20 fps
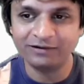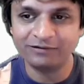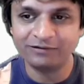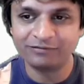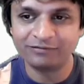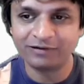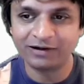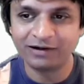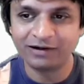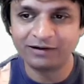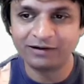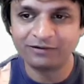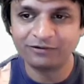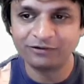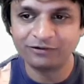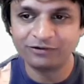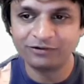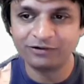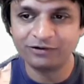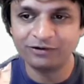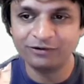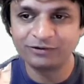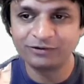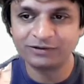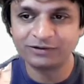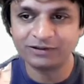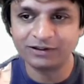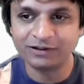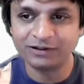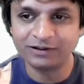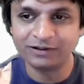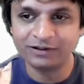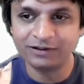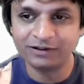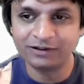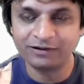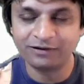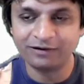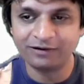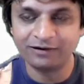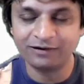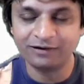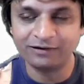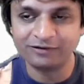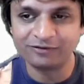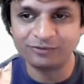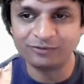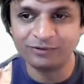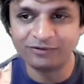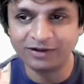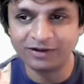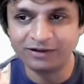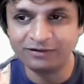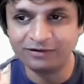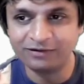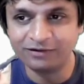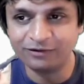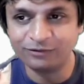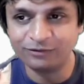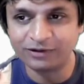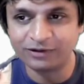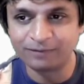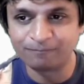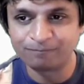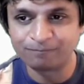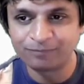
And if I clicked on Toyota, the car list would say Toyota.